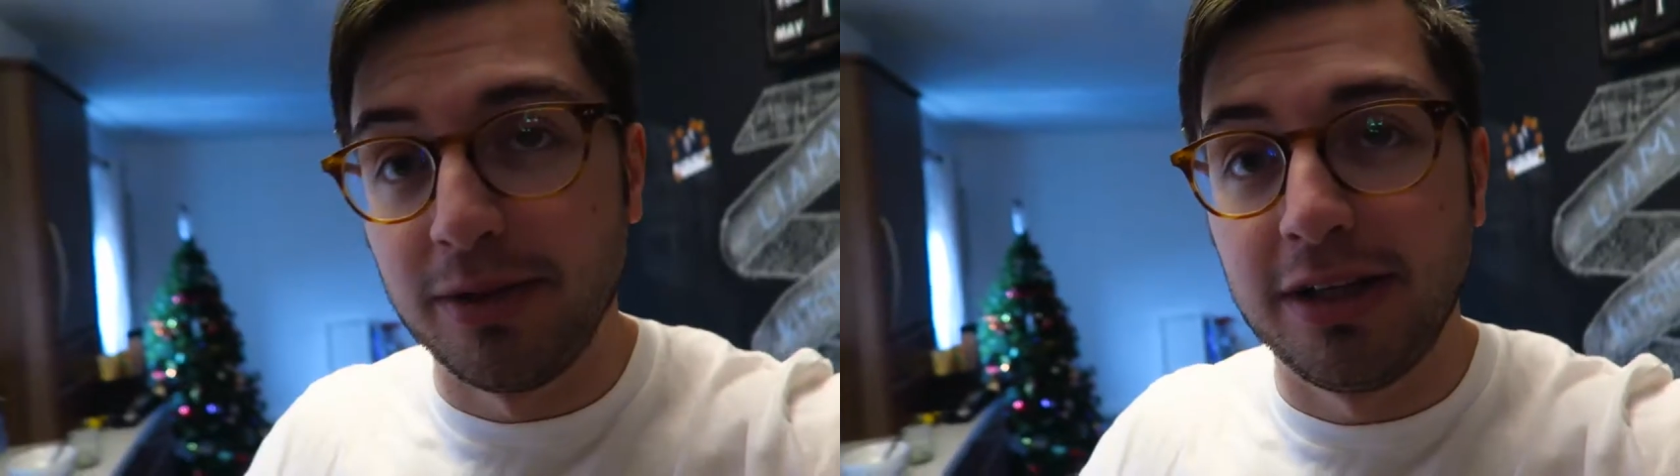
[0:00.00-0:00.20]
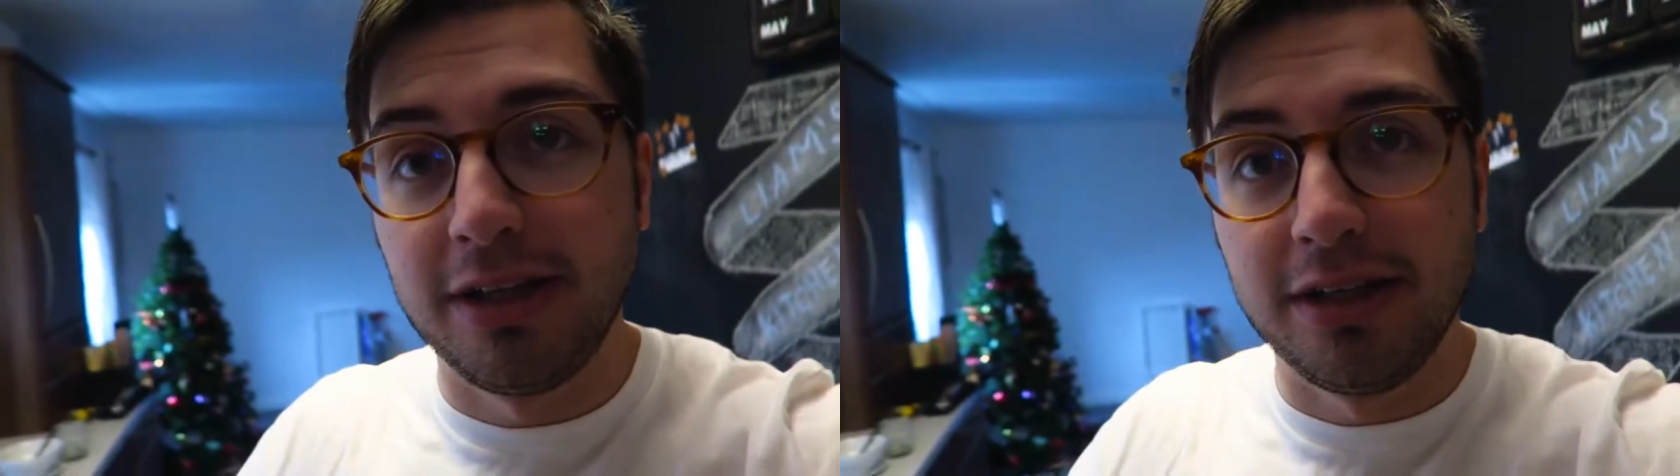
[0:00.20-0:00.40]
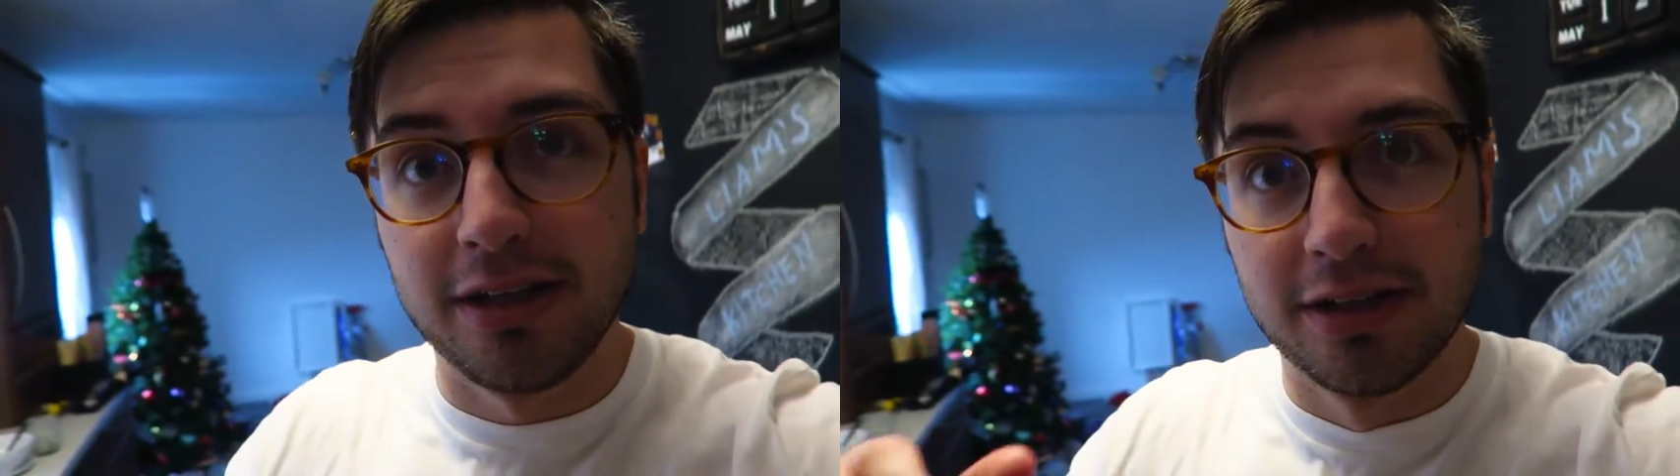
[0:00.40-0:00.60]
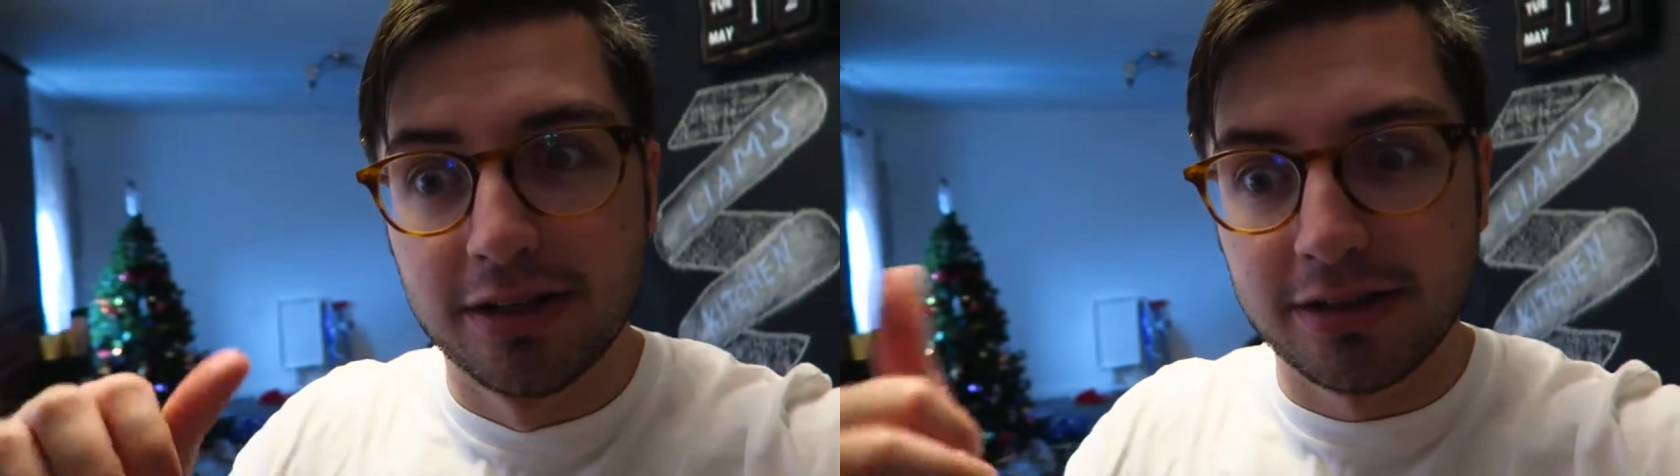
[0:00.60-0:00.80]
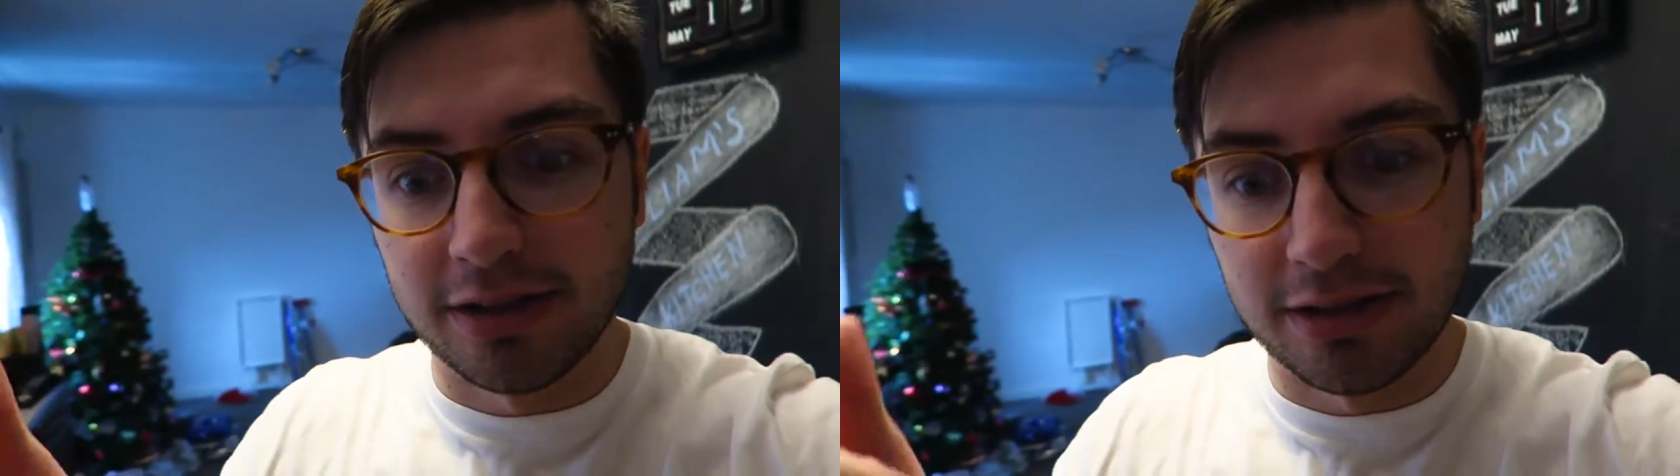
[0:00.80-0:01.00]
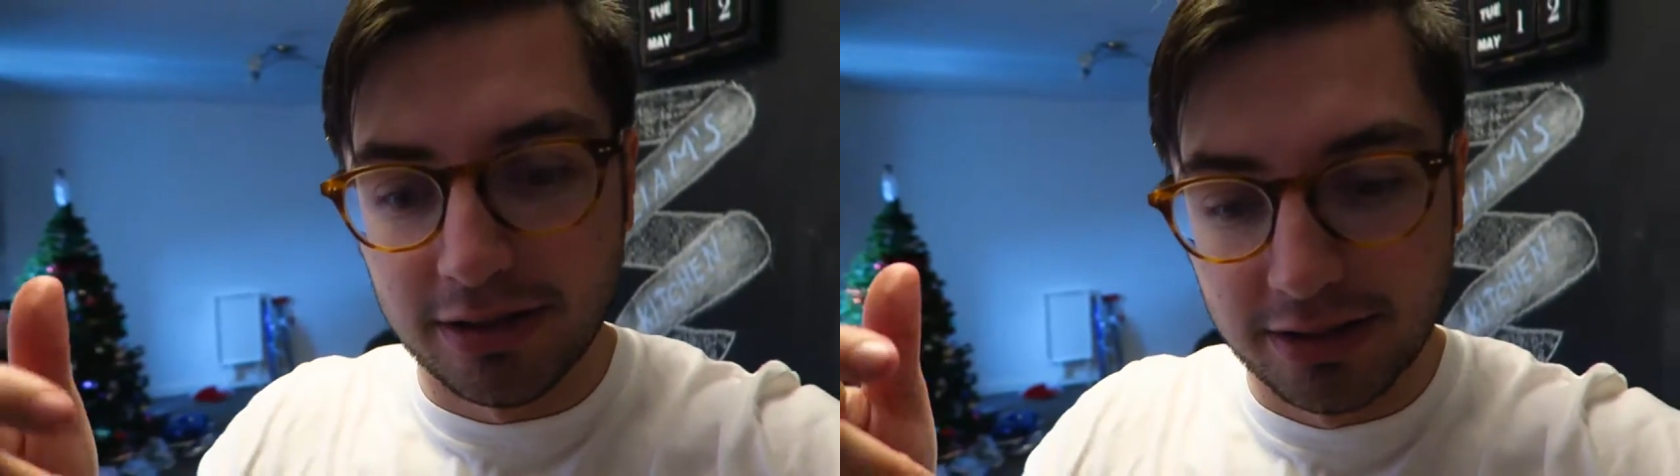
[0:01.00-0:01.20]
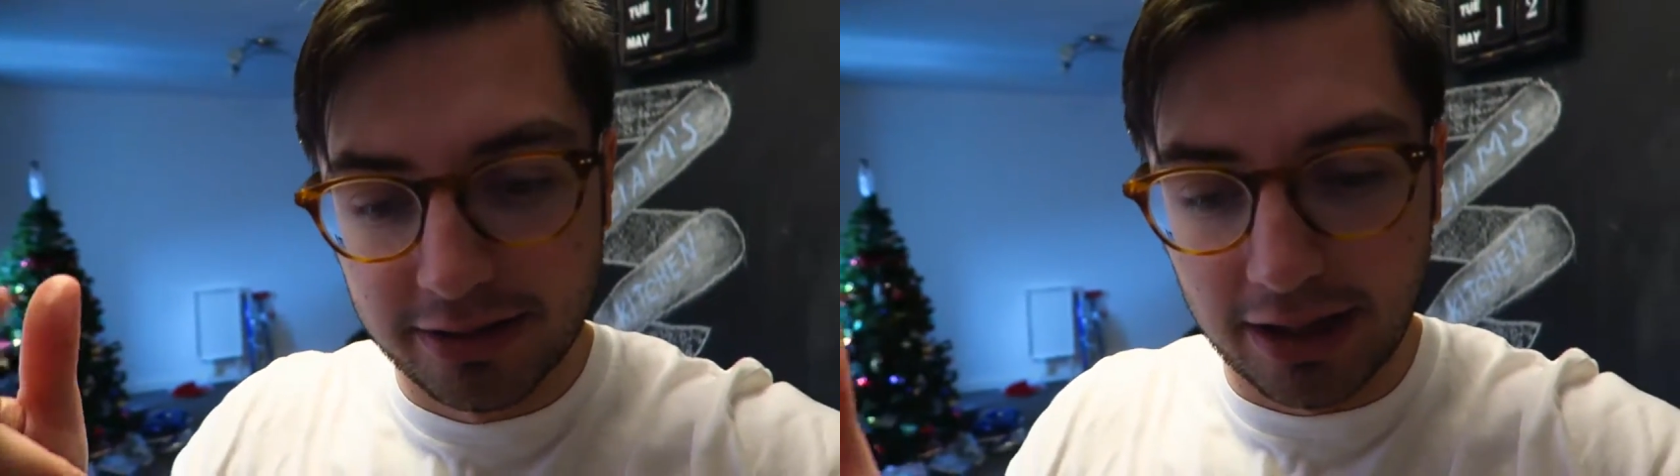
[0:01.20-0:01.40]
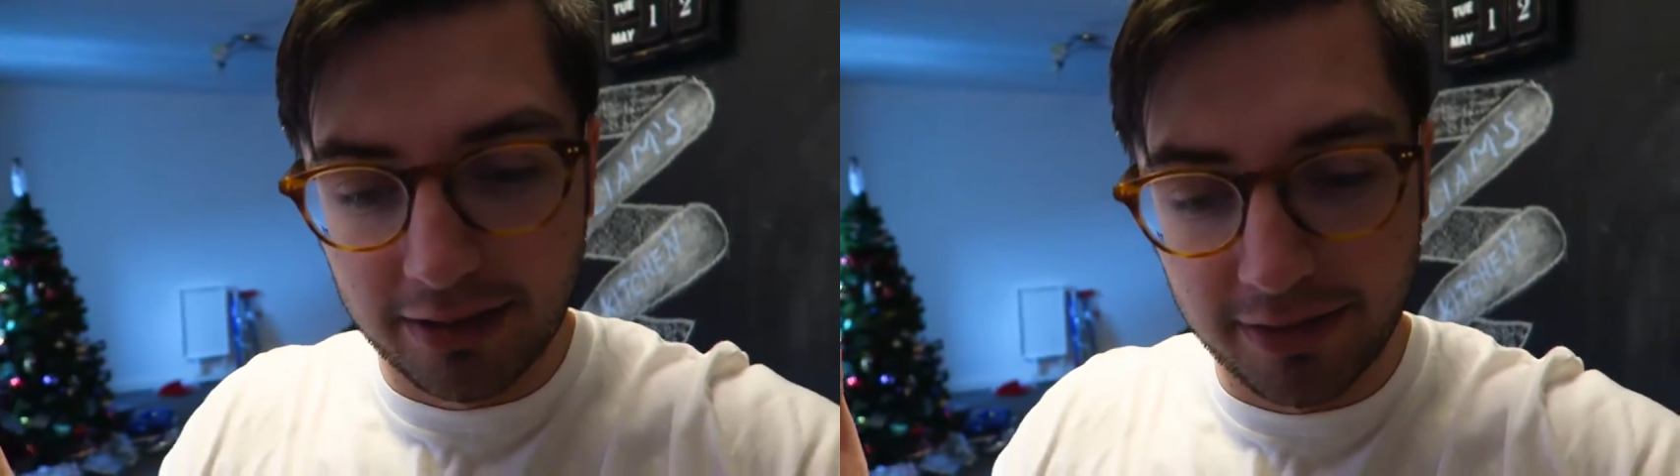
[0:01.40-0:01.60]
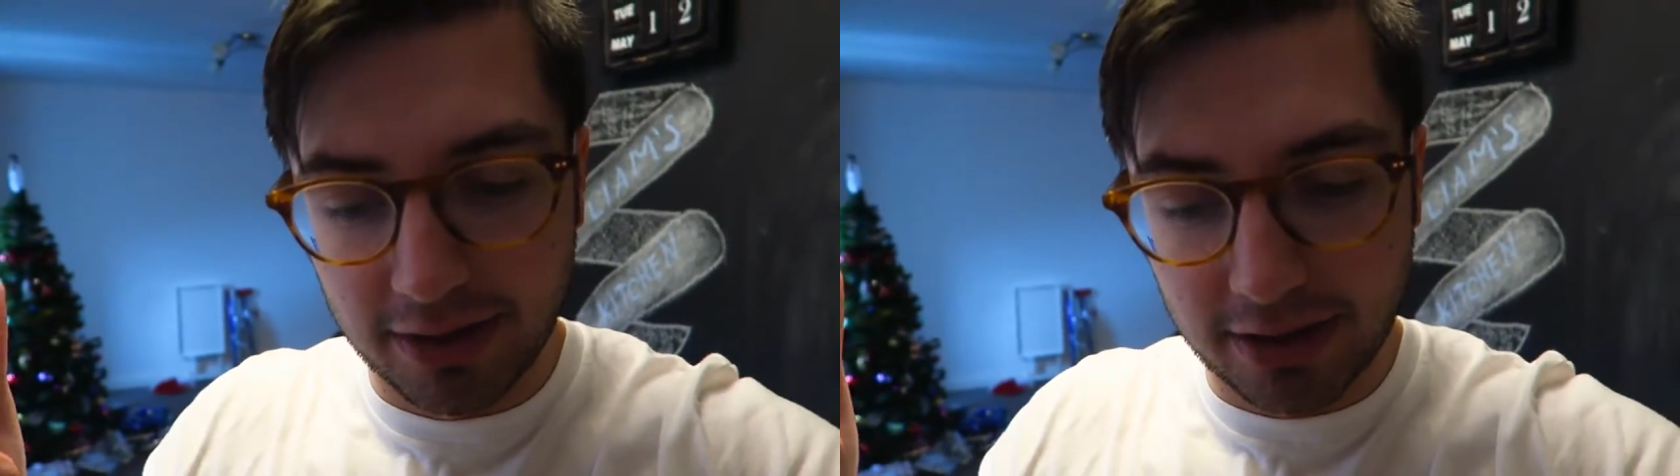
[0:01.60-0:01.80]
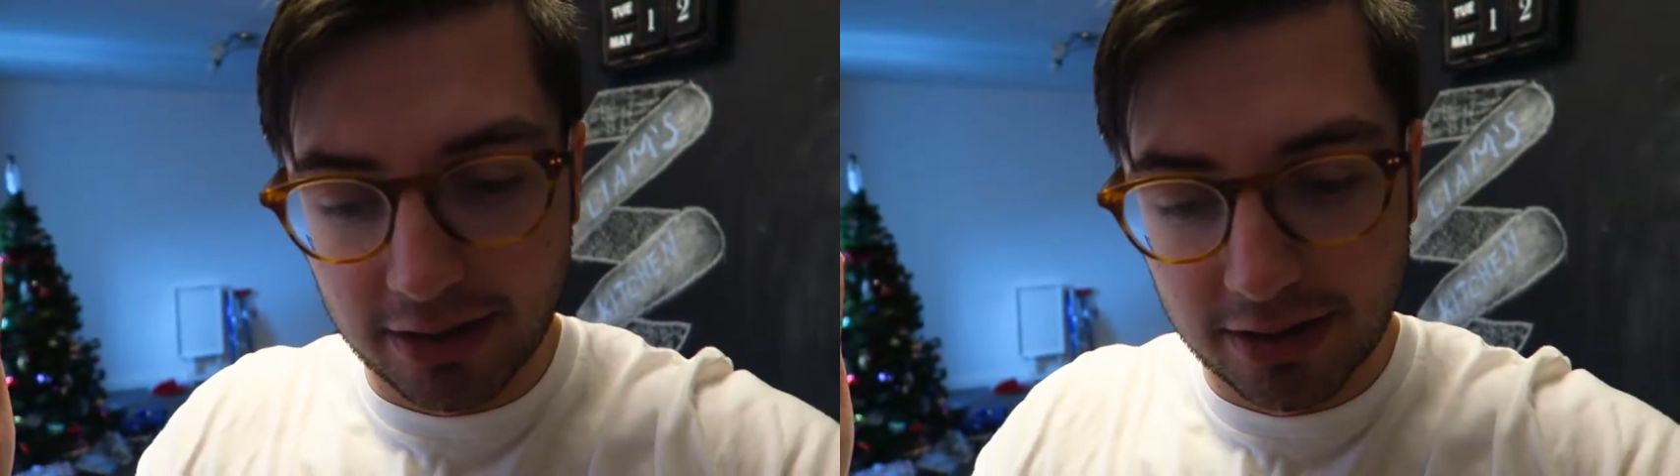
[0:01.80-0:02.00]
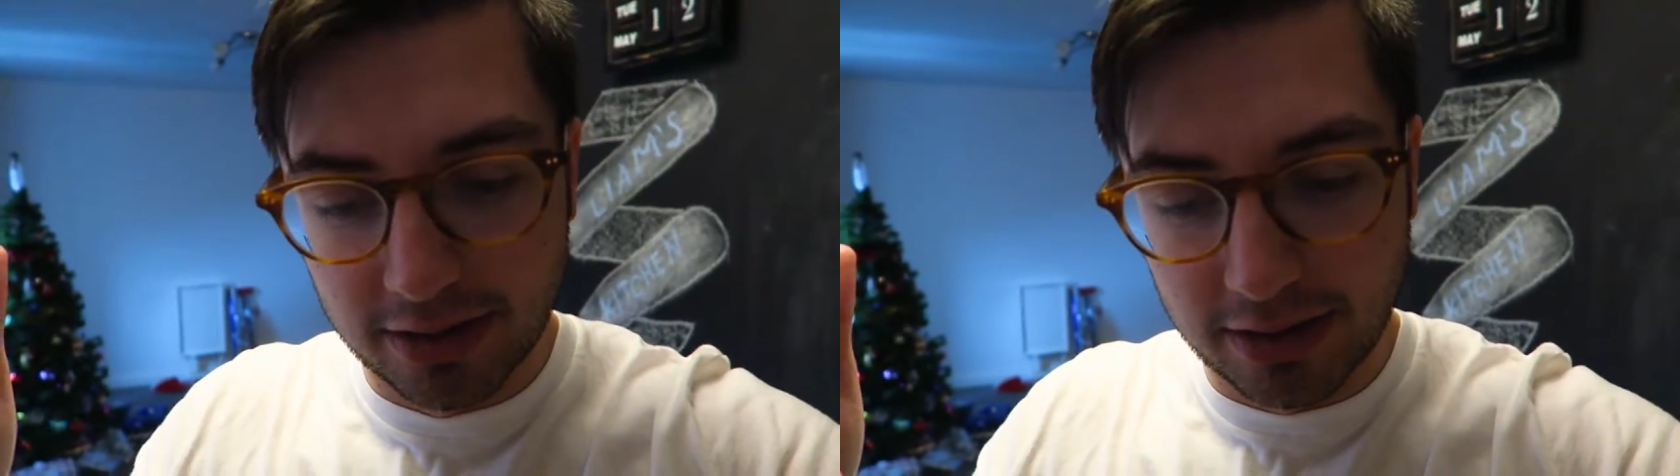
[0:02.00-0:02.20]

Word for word: then we need salt, cider vinegar,